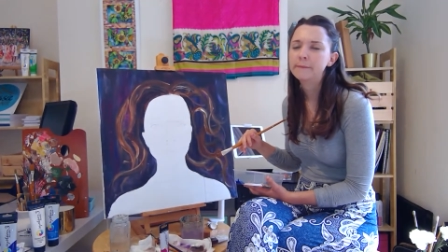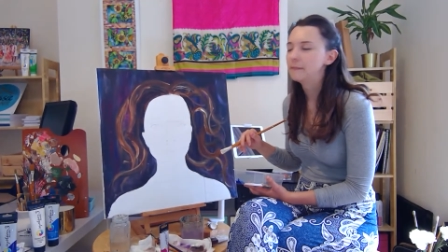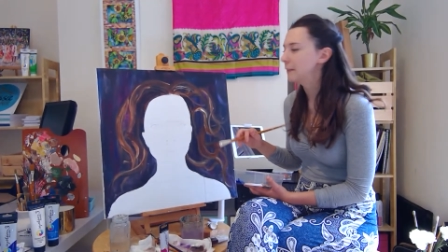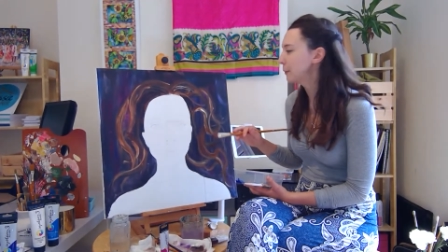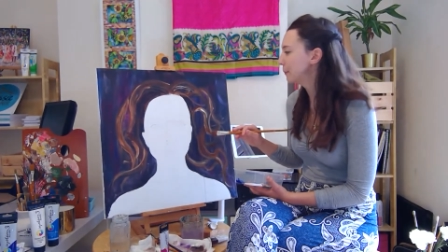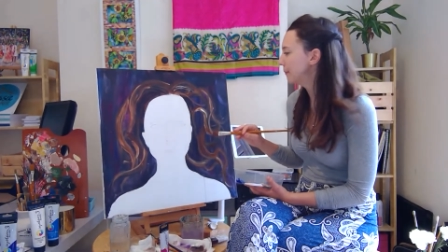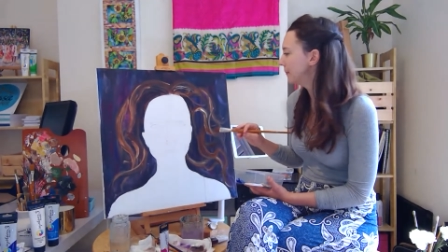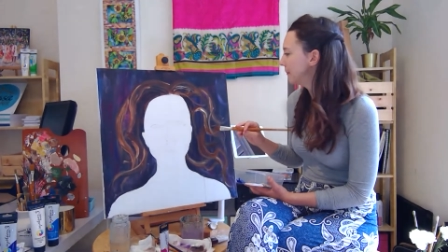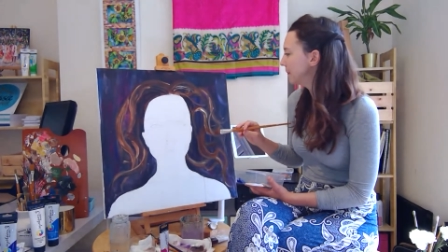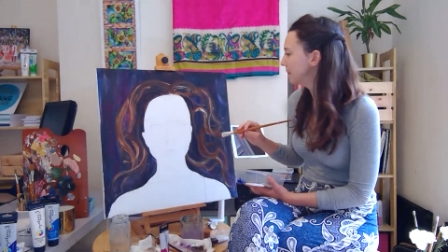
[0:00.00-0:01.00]
Oh,
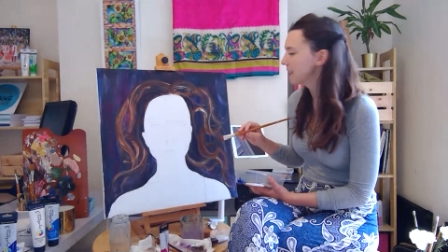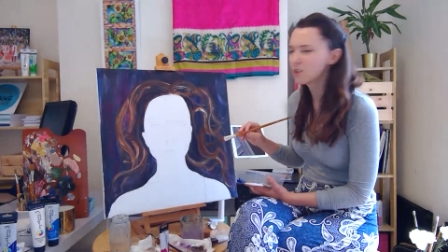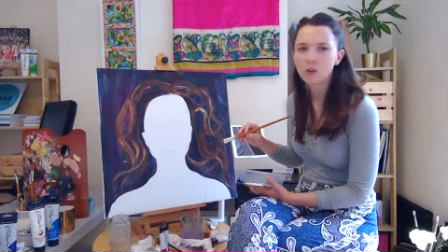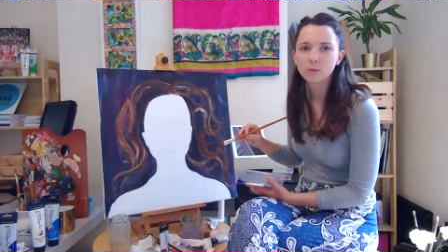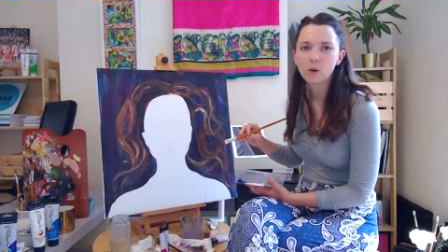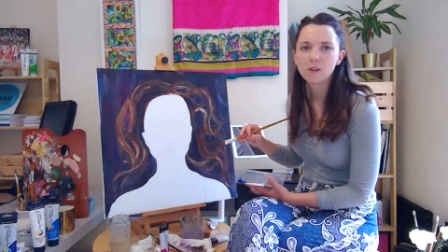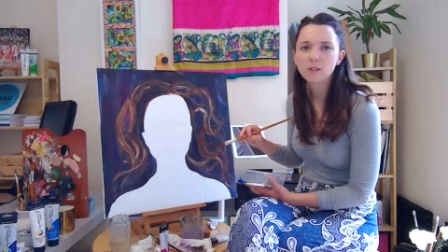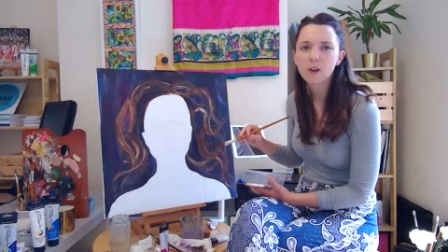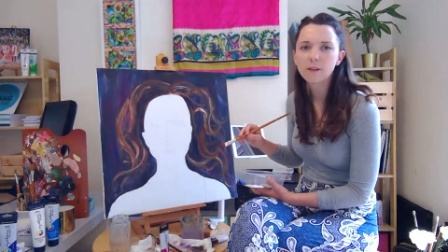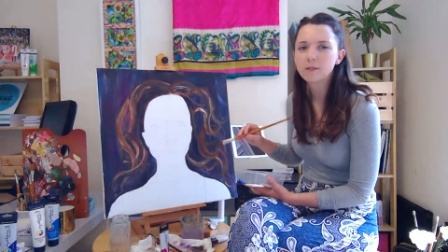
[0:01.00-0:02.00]
that's not what I was
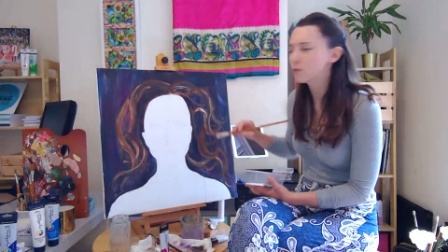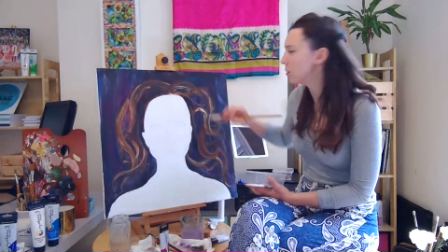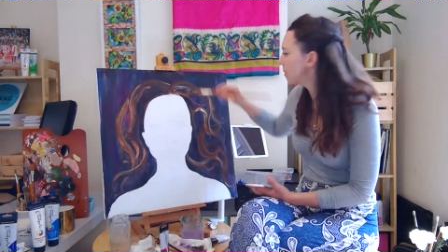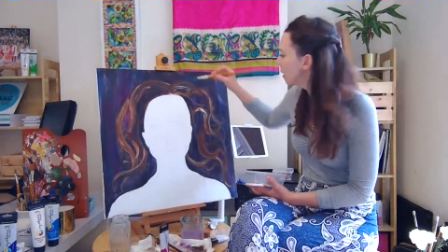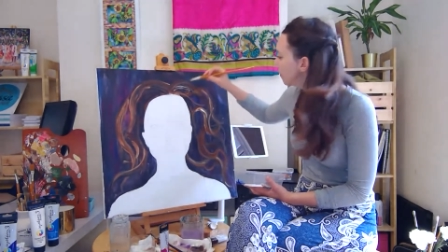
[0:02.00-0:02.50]
going for, but